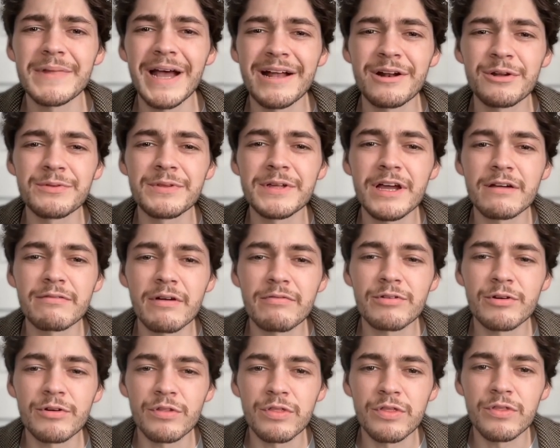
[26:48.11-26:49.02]
I don't think I've
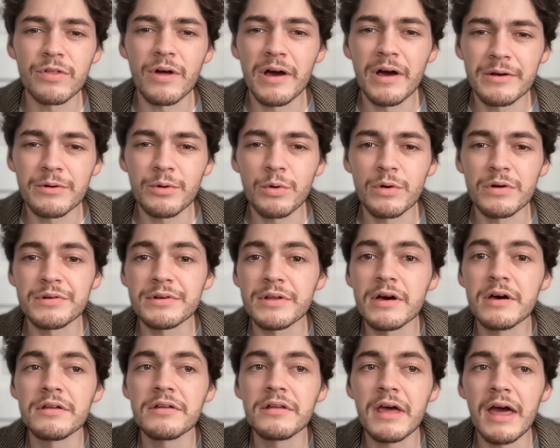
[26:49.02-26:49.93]
ever thought or
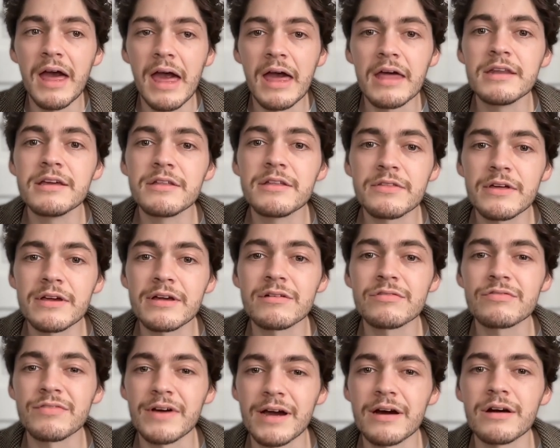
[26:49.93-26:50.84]
done anything
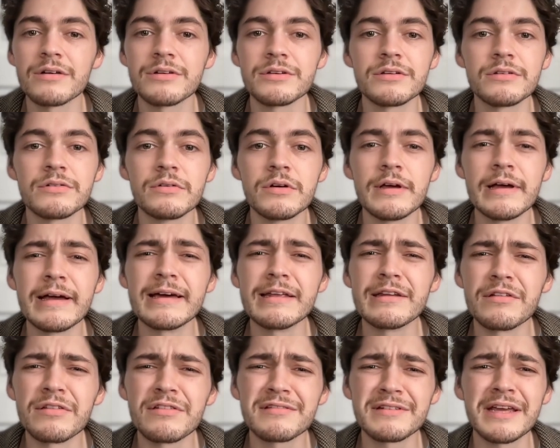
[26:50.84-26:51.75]
of value
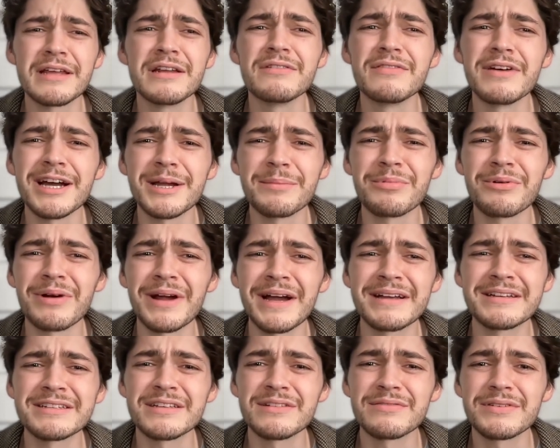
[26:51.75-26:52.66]
in a state of
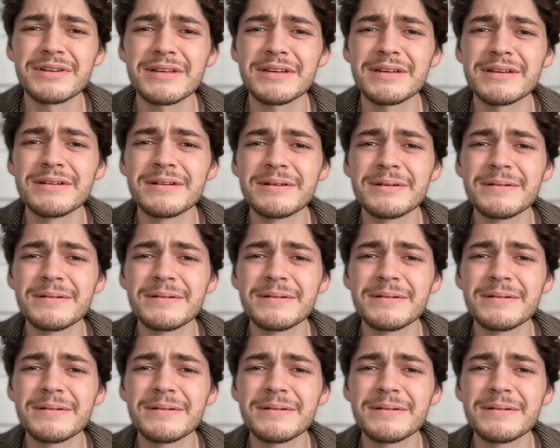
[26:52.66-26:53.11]
hyperactivity.